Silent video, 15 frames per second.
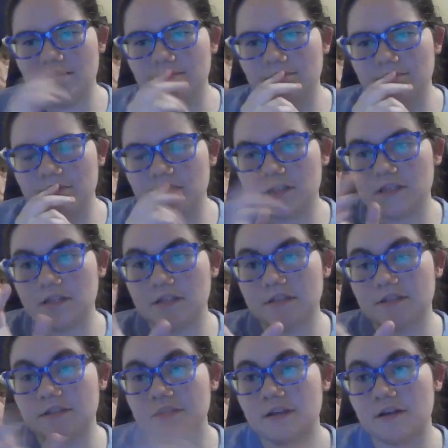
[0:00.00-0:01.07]

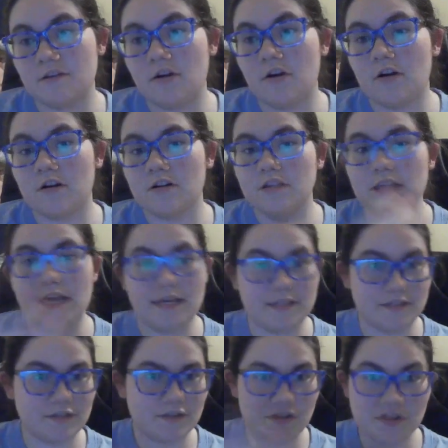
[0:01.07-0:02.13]
since there are
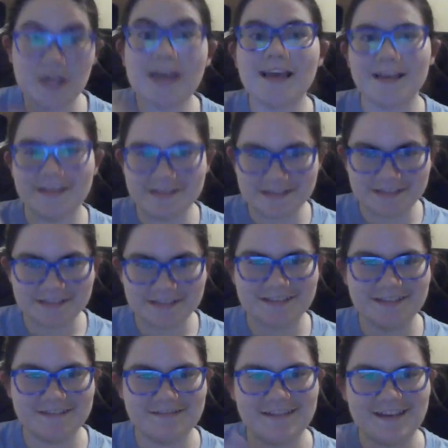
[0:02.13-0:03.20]
less things
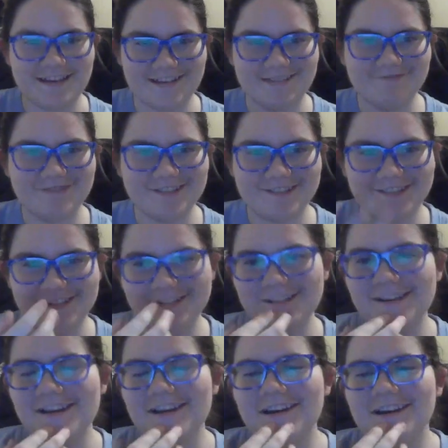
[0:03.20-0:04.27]
that he was in
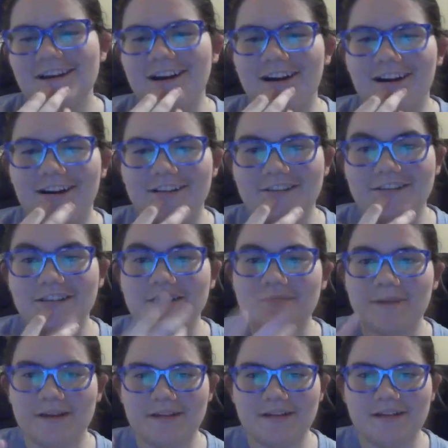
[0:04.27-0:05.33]
than
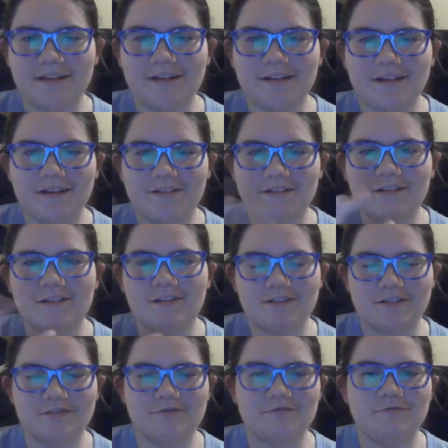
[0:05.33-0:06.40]
Spidey, it
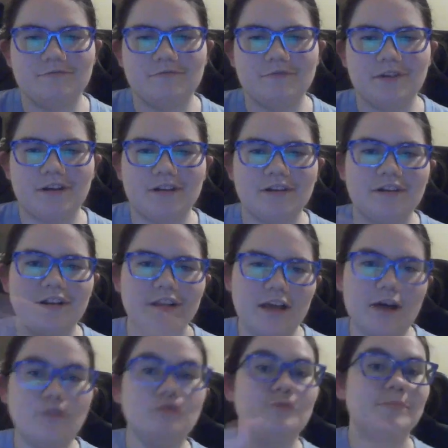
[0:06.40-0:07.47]
also kind of
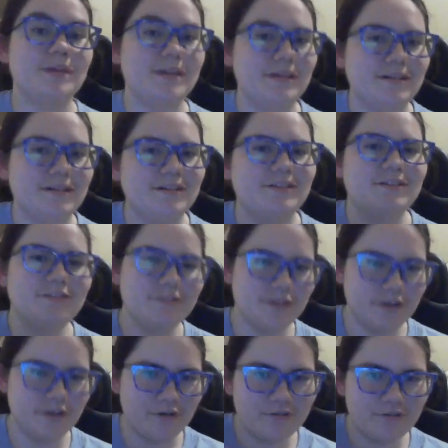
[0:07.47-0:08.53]
allowed me to
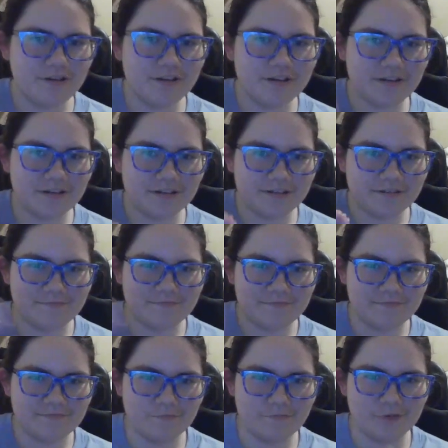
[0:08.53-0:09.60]
go into
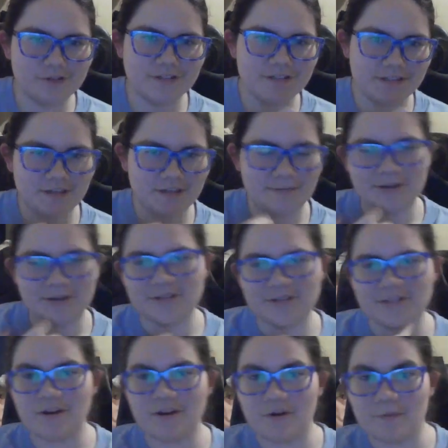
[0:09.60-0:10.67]
more detail about it. So,